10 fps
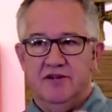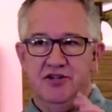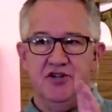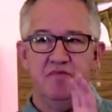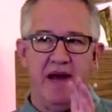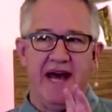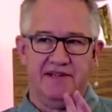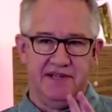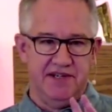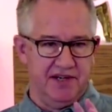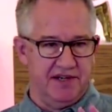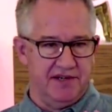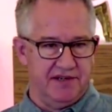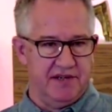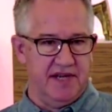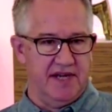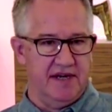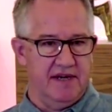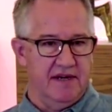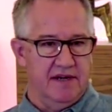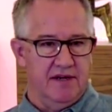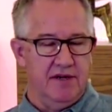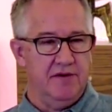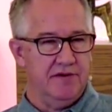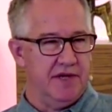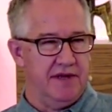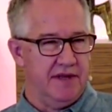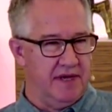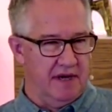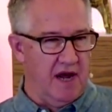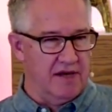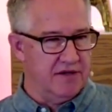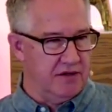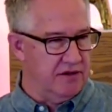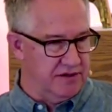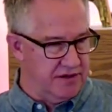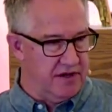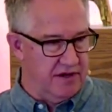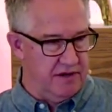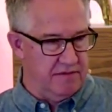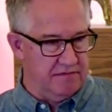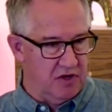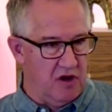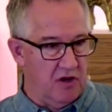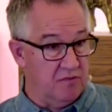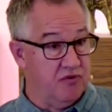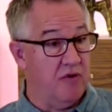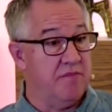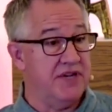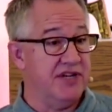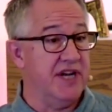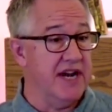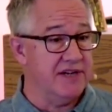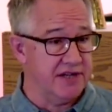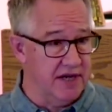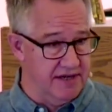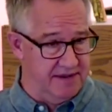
two passages that use a theological term called propitiation,